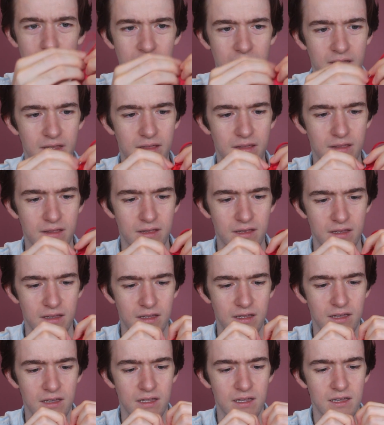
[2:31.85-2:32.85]
with,
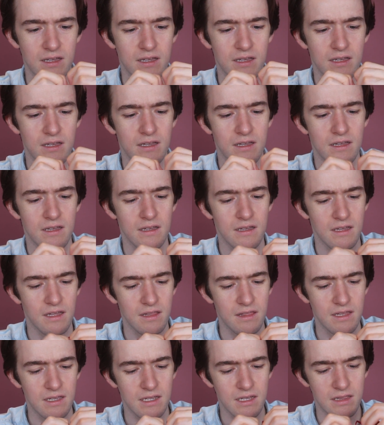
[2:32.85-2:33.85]
I
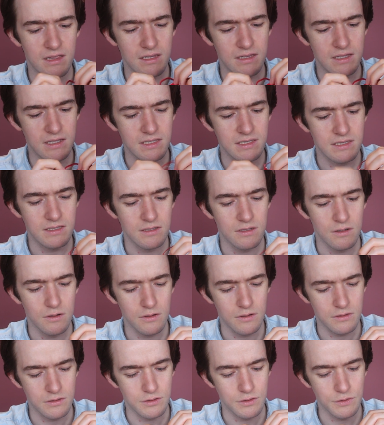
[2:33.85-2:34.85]
think at least,
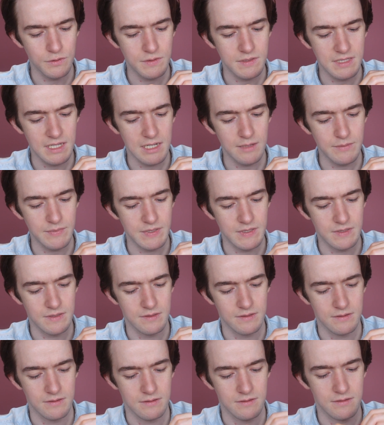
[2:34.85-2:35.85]
two snaps.
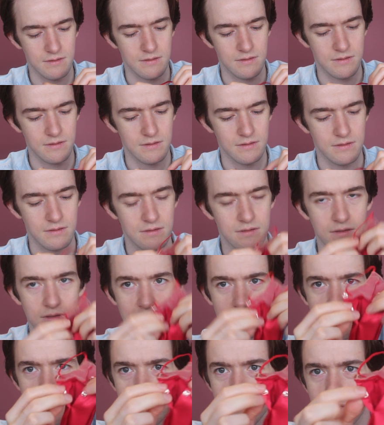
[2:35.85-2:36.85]

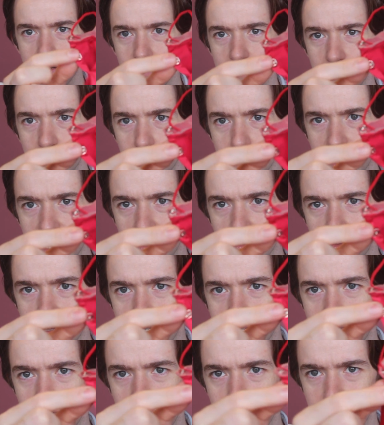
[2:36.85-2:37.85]
Two metal
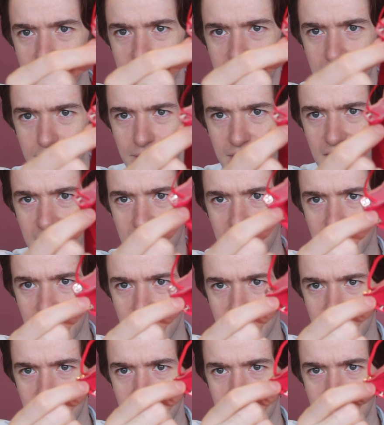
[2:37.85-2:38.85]
snaps at the back,
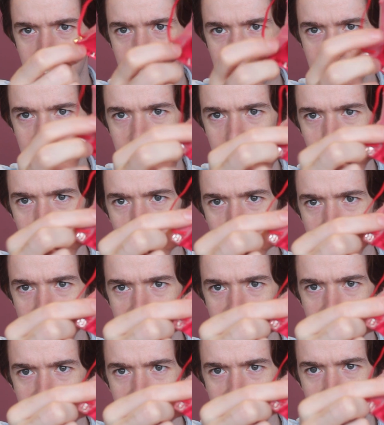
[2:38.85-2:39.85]
and then the
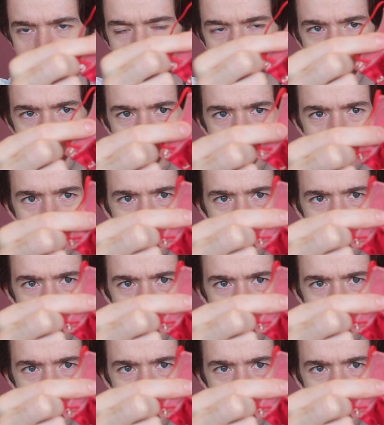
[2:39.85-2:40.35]
bodice is lined.